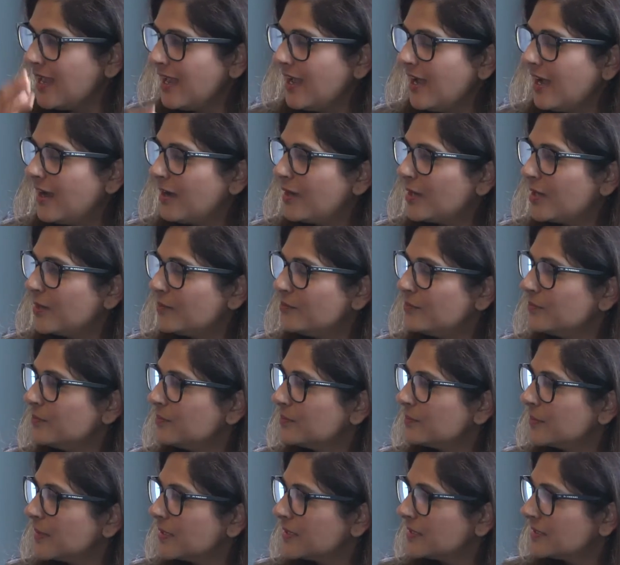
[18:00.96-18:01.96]

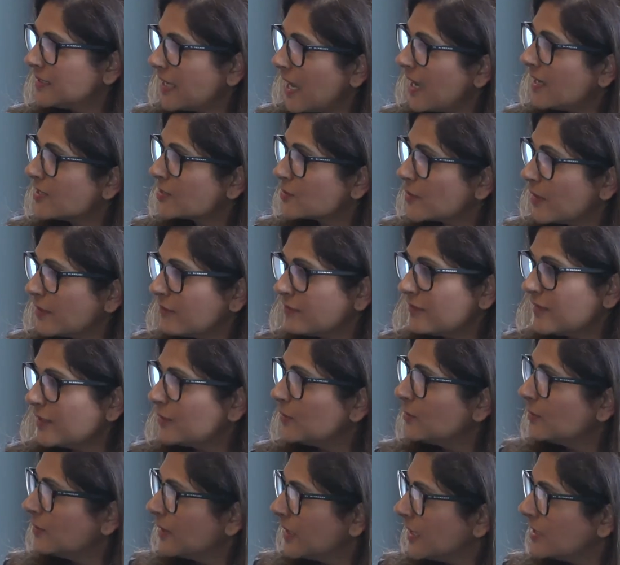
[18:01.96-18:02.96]
So I
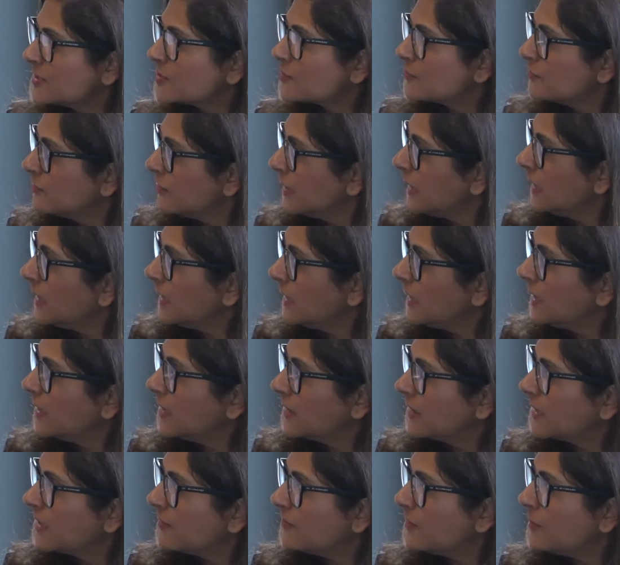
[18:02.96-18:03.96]
feel it's really
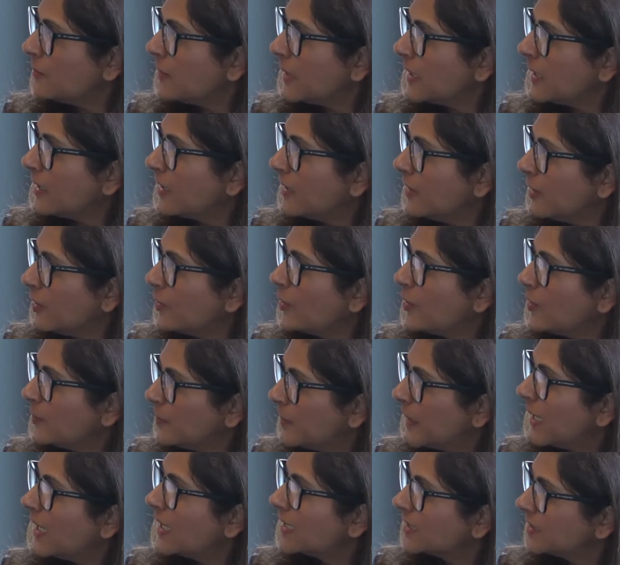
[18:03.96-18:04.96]
given me a lot
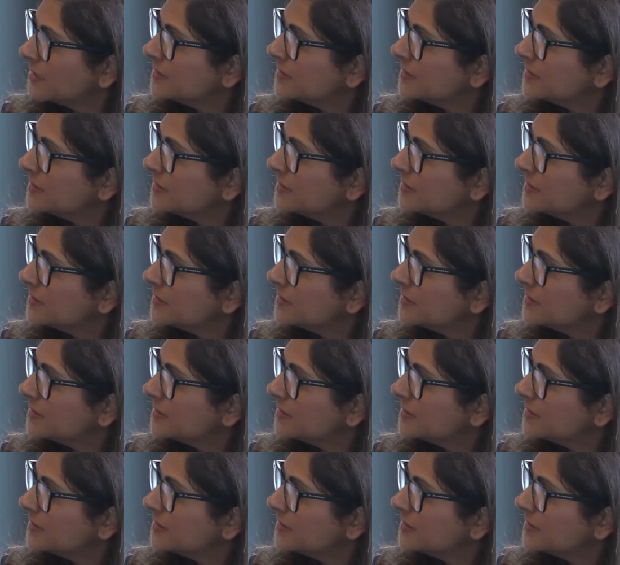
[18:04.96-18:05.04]
back.